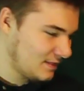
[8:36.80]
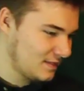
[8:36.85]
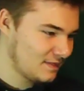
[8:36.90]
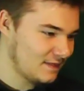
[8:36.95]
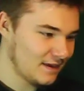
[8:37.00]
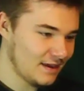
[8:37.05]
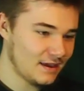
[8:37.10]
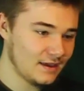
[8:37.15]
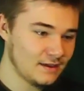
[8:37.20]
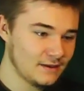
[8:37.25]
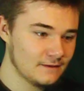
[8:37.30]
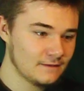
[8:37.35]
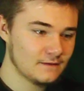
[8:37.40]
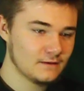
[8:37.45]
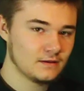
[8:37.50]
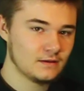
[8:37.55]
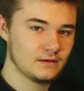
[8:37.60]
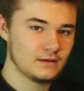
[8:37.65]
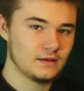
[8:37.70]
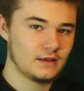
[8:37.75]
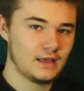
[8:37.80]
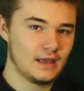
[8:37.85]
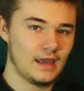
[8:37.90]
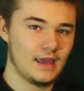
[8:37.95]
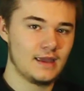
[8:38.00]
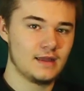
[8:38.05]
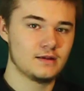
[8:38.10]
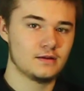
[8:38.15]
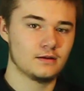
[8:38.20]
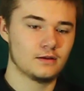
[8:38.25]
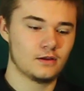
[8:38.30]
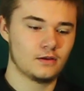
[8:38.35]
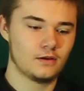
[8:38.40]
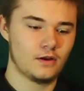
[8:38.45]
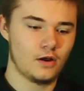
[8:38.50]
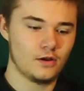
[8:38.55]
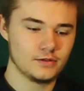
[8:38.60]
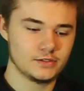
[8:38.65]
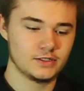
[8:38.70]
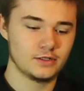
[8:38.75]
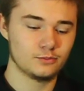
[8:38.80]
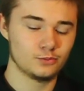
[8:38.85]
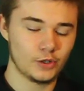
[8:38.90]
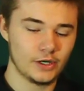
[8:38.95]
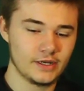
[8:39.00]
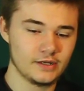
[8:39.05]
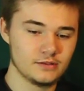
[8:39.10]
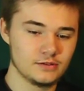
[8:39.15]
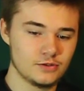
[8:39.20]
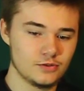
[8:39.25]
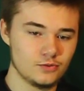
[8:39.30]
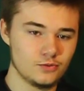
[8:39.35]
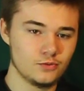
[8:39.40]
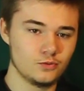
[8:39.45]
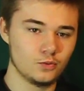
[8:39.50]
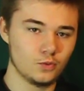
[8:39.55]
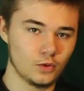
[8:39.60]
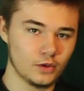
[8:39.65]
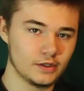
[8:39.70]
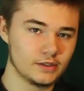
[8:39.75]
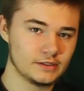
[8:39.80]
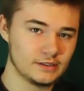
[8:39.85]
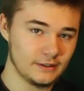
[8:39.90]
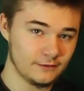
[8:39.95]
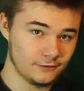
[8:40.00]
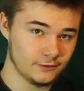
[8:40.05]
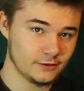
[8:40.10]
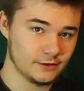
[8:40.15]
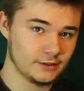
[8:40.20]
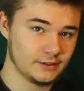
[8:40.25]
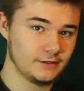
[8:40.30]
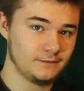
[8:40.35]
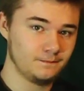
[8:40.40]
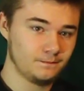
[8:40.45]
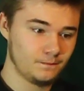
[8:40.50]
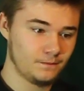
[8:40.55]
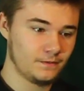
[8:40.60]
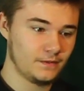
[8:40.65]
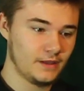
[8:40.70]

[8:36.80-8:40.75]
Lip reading: They can cause your brain to work differently,